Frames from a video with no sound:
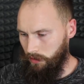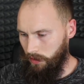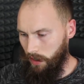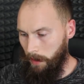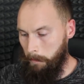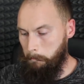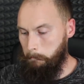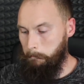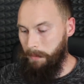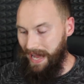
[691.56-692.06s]

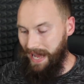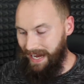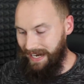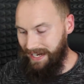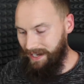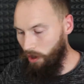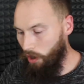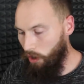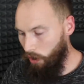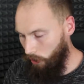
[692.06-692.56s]
I'm
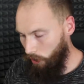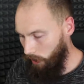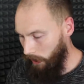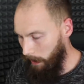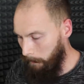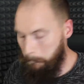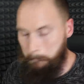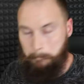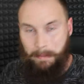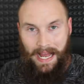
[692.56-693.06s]
bang on.
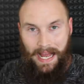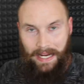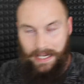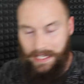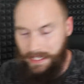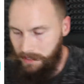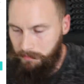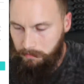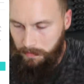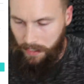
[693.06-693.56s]
I'm
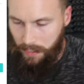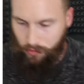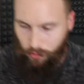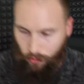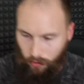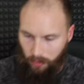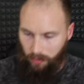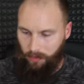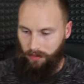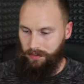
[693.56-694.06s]
bang in the
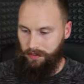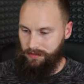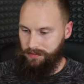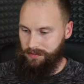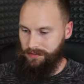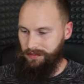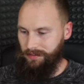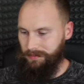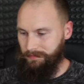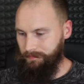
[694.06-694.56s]
middle,
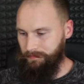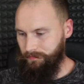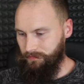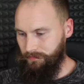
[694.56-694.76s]
guys.